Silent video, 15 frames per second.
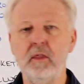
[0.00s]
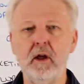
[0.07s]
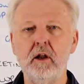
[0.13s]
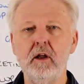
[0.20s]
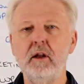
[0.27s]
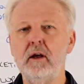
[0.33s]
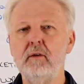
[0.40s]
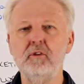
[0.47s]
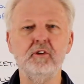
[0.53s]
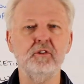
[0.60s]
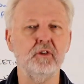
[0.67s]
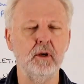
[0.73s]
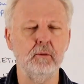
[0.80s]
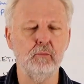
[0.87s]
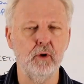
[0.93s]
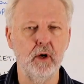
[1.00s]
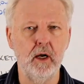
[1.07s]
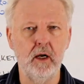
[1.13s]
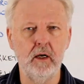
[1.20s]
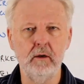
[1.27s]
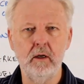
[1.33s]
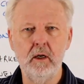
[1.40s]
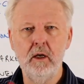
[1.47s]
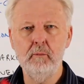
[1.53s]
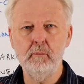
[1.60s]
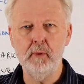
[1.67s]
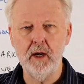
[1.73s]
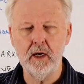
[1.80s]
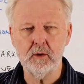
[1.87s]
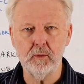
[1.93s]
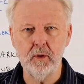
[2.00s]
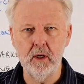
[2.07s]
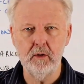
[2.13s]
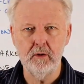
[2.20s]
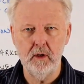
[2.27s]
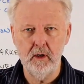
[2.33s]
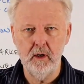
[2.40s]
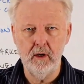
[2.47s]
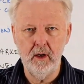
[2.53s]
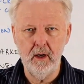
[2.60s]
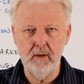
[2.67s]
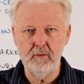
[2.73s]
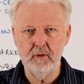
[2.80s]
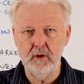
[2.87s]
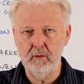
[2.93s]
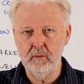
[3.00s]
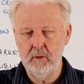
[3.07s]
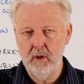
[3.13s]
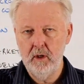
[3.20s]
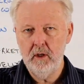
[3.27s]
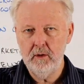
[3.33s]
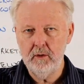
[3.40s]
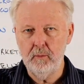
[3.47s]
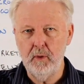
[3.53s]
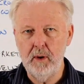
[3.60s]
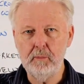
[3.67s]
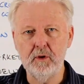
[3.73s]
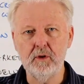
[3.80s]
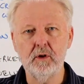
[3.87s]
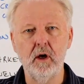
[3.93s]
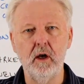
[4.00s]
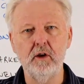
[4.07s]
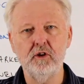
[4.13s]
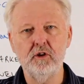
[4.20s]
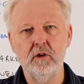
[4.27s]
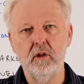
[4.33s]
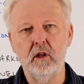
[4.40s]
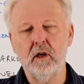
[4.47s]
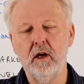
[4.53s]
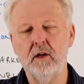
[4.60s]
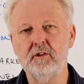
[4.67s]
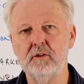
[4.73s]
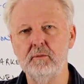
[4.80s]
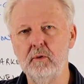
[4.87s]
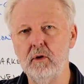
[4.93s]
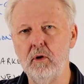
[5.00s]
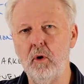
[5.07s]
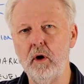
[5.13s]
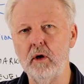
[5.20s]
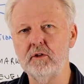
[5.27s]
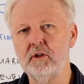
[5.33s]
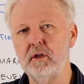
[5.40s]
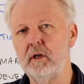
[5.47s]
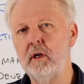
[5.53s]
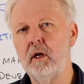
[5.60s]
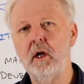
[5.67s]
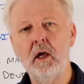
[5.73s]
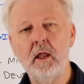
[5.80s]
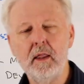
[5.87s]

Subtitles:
They don't have the same brand background, they don't have the reputation, the customer loyalty.